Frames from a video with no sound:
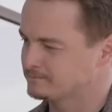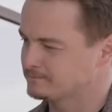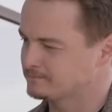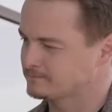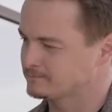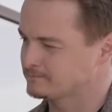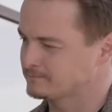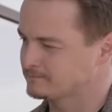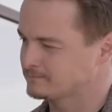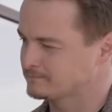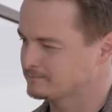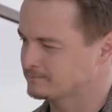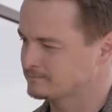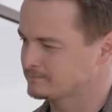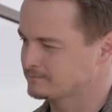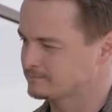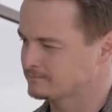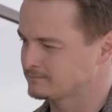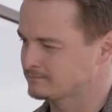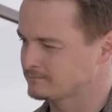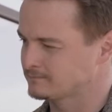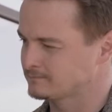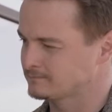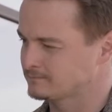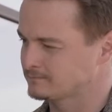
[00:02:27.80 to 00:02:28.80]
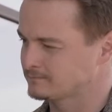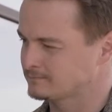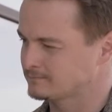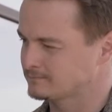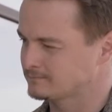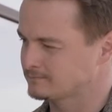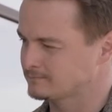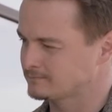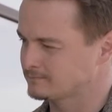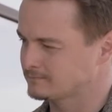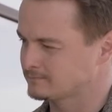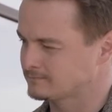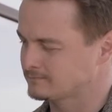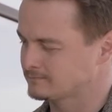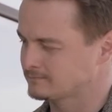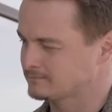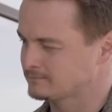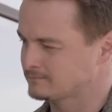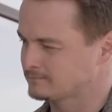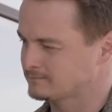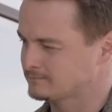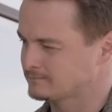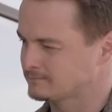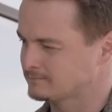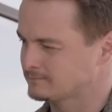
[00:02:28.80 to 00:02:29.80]

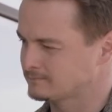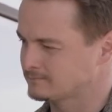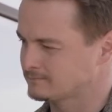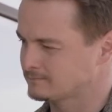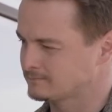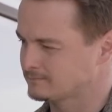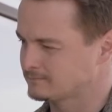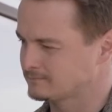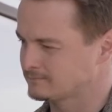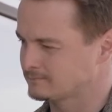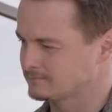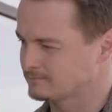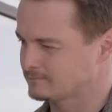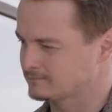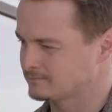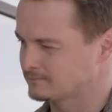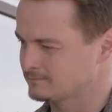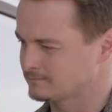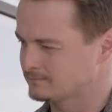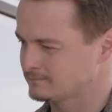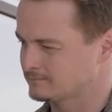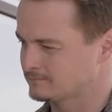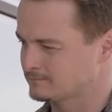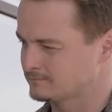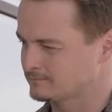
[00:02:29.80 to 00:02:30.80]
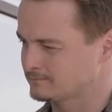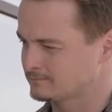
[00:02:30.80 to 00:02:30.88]
The person shown says nothing.